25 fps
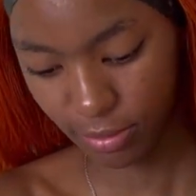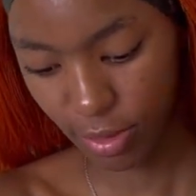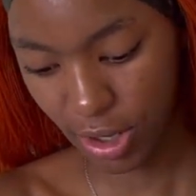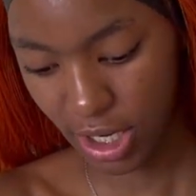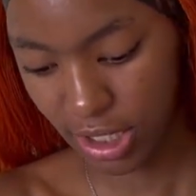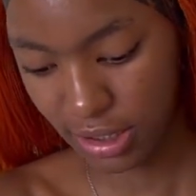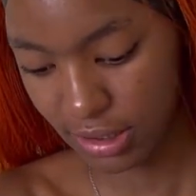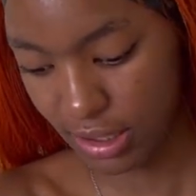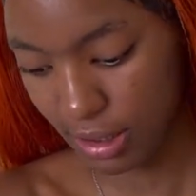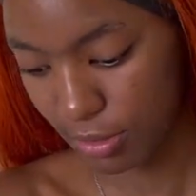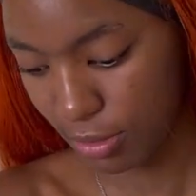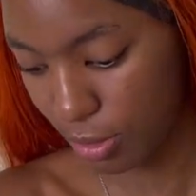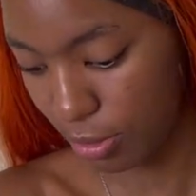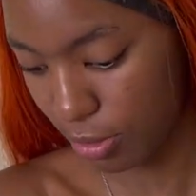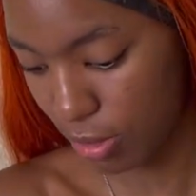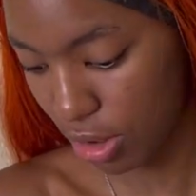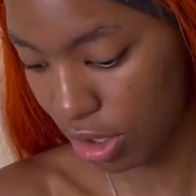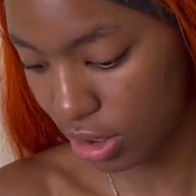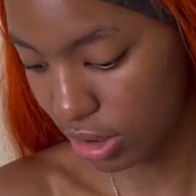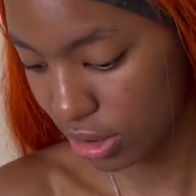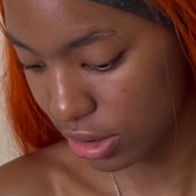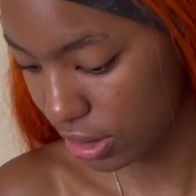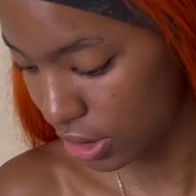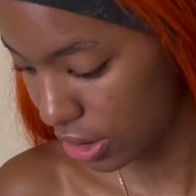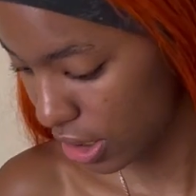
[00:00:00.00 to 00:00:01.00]
Price Sammy
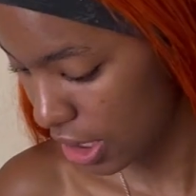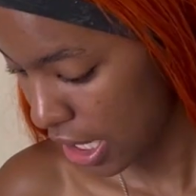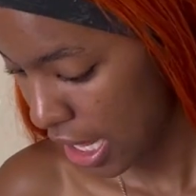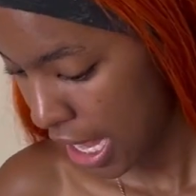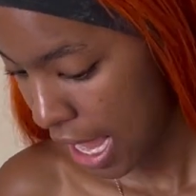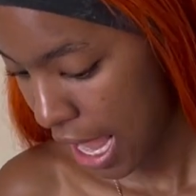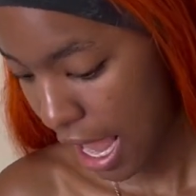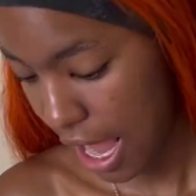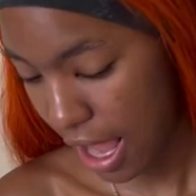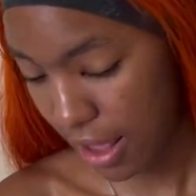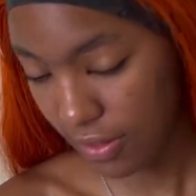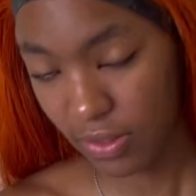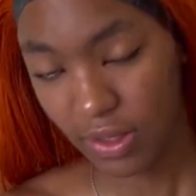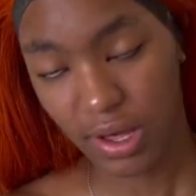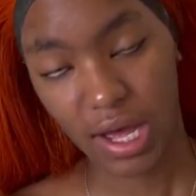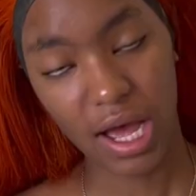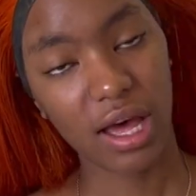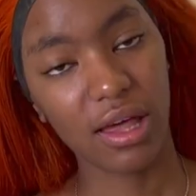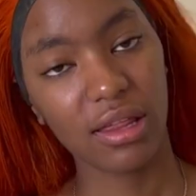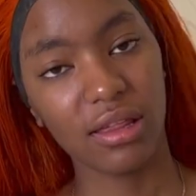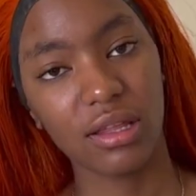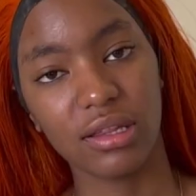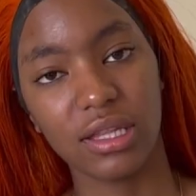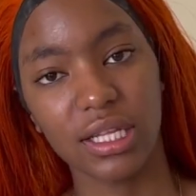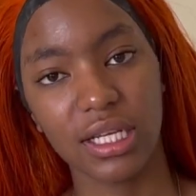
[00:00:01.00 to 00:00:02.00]
Marks. And the
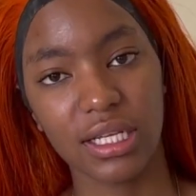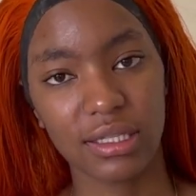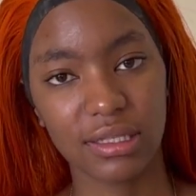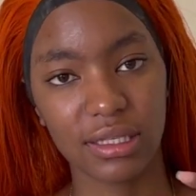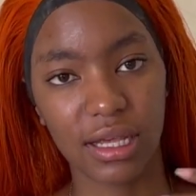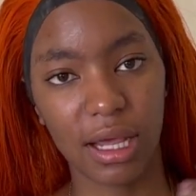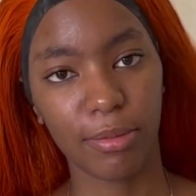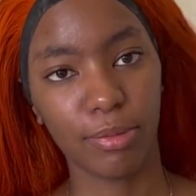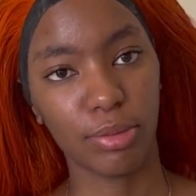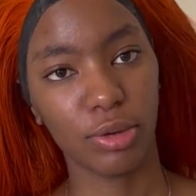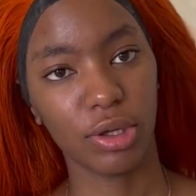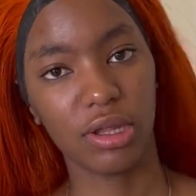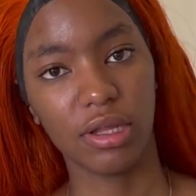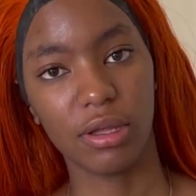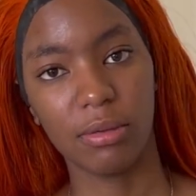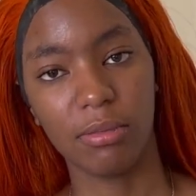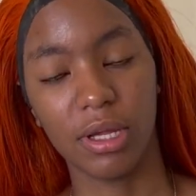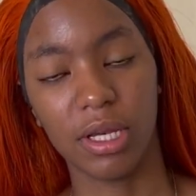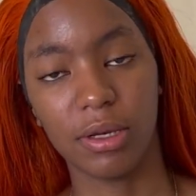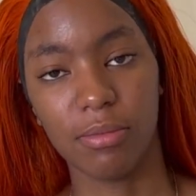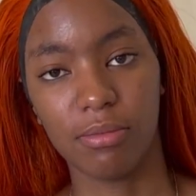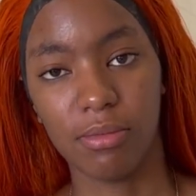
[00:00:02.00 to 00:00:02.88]
other things, I bought them at